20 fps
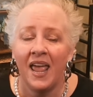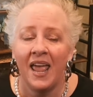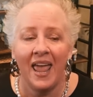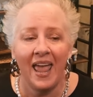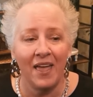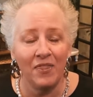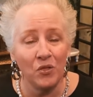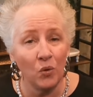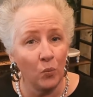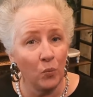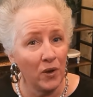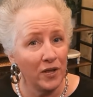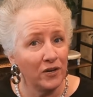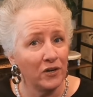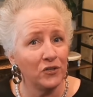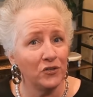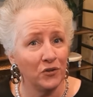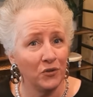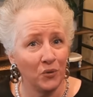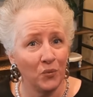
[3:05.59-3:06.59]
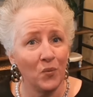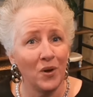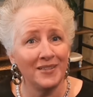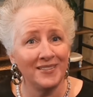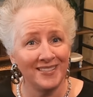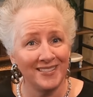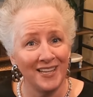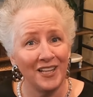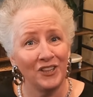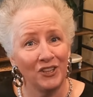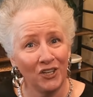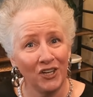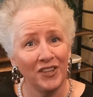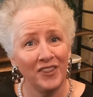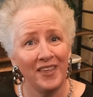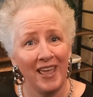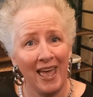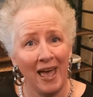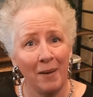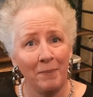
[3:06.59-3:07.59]
and the winners are the ones that look
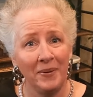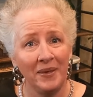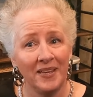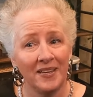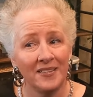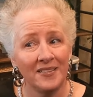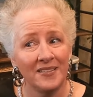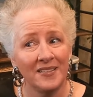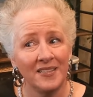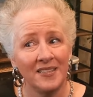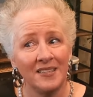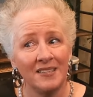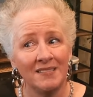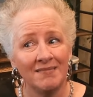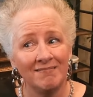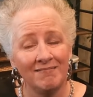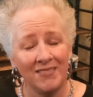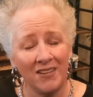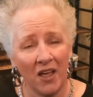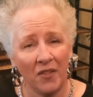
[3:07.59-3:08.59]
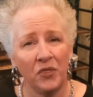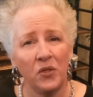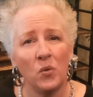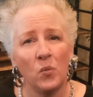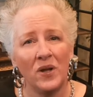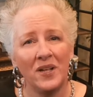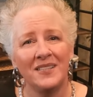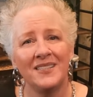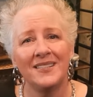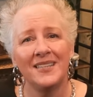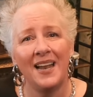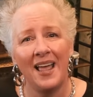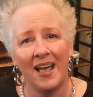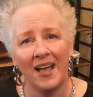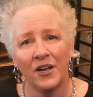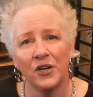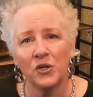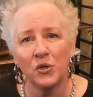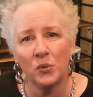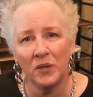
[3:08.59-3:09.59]
the happiest, not the ones that
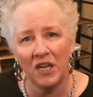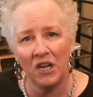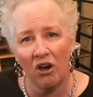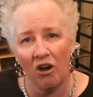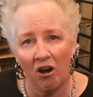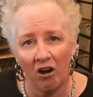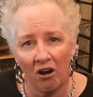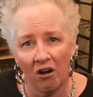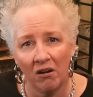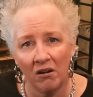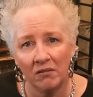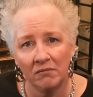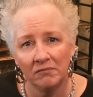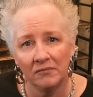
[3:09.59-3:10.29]
actually are.